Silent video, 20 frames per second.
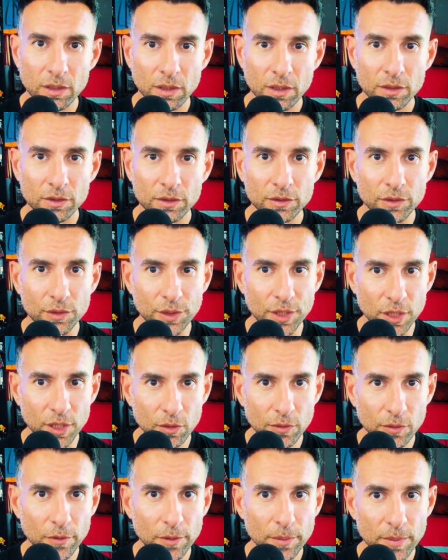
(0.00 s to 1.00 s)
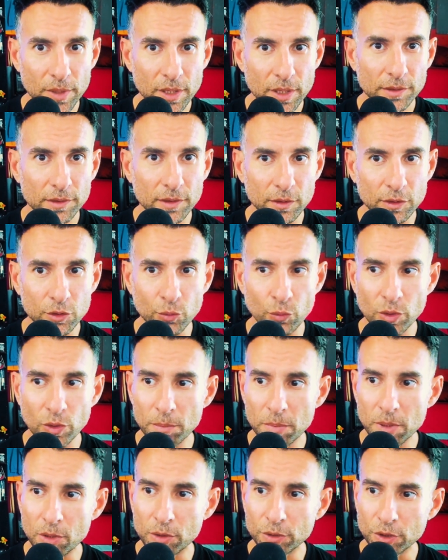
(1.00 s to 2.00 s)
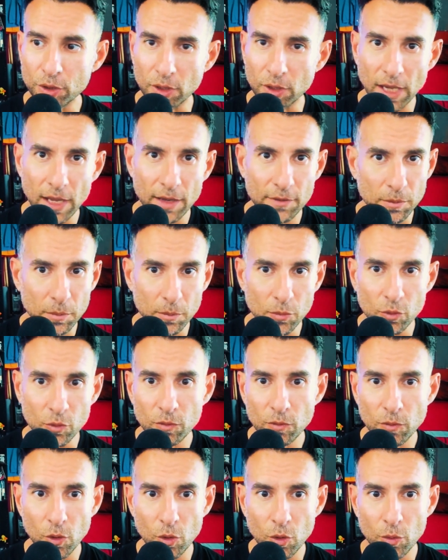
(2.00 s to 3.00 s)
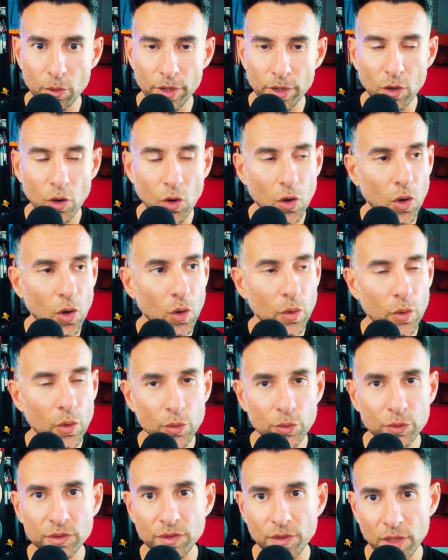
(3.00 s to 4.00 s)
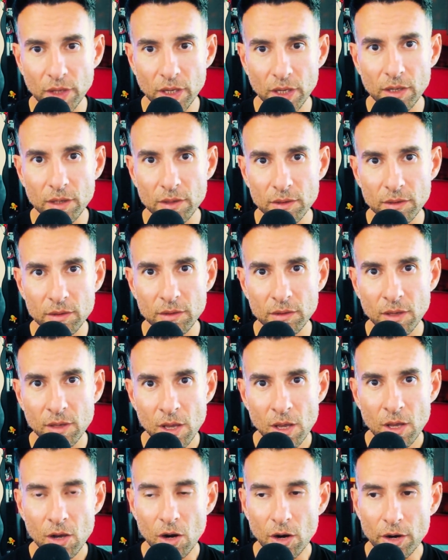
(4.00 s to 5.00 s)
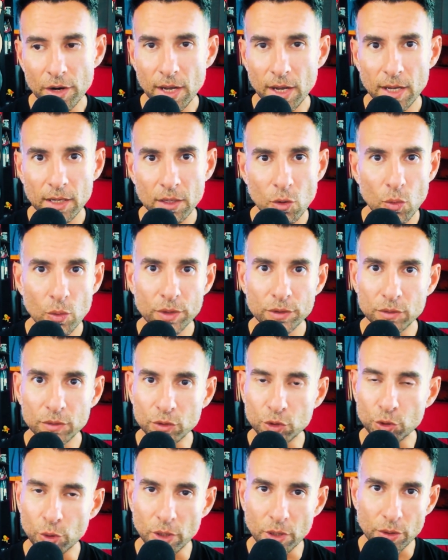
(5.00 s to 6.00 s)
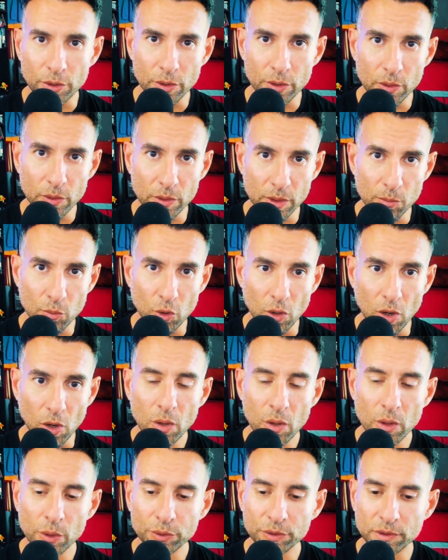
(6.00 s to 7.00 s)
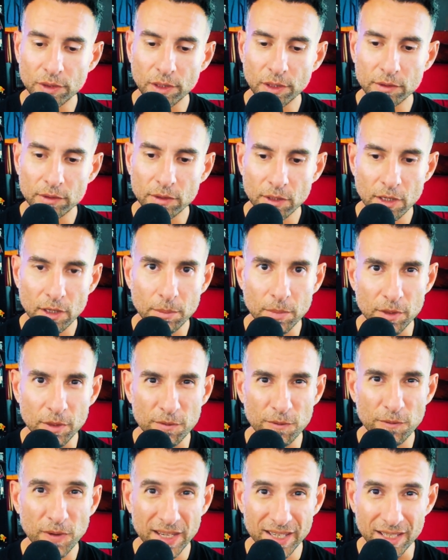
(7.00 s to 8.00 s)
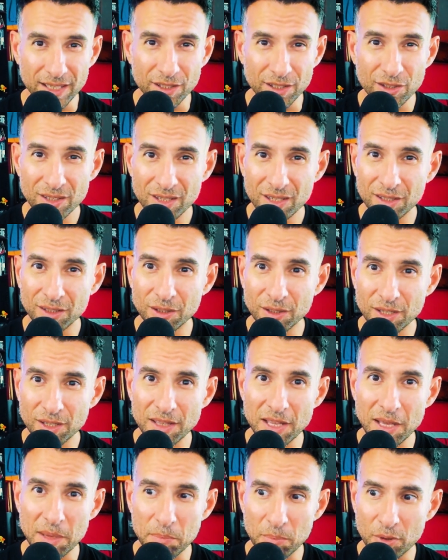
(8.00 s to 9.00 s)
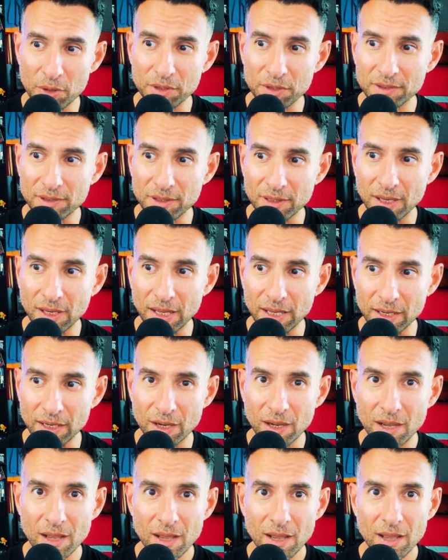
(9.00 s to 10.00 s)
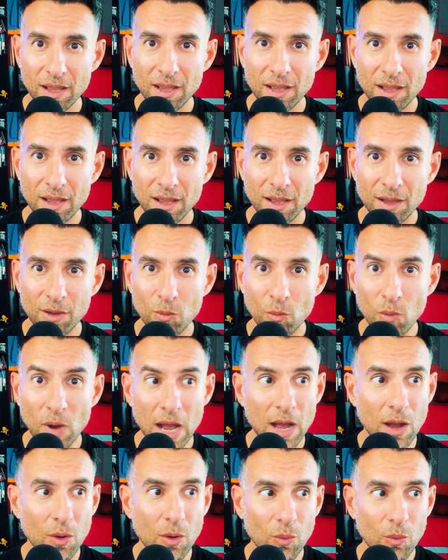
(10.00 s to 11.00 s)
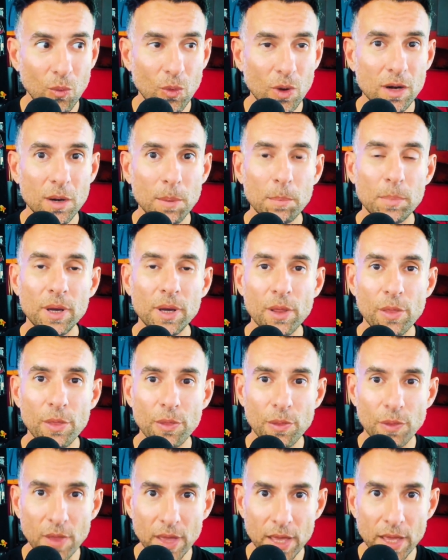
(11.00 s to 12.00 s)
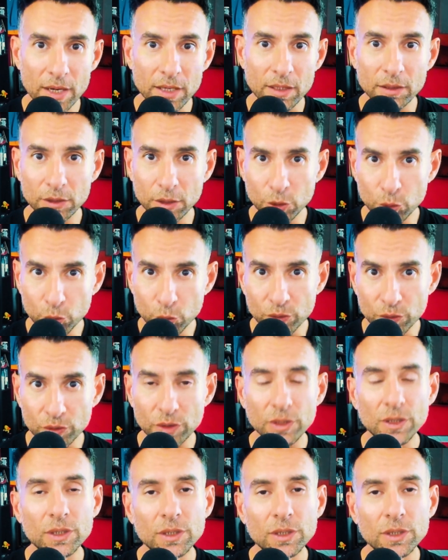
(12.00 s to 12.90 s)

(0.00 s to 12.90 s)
to heal from this and to rebuild your life and move forward, all those things are not going to trigger you anymore. All those things are going to be funny. You're going to look at that person like, wow, what a pathetic loser.